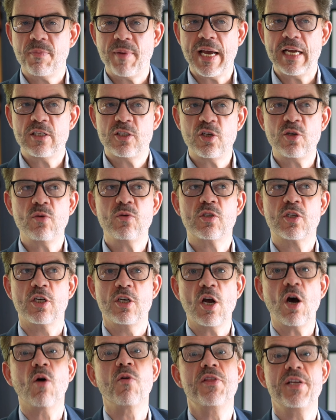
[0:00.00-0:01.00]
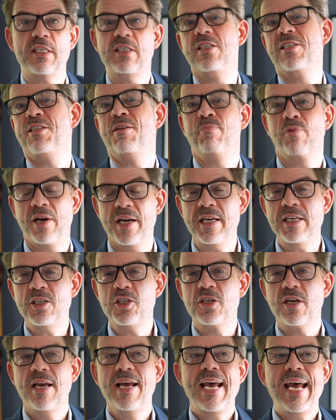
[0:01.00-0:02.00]
band too to know this is the
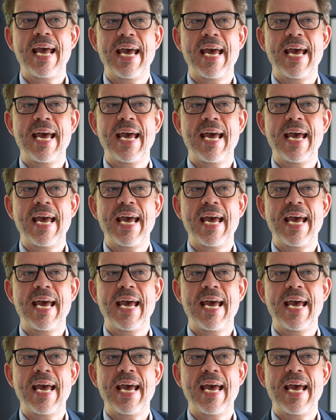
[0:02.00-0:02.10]
bridge,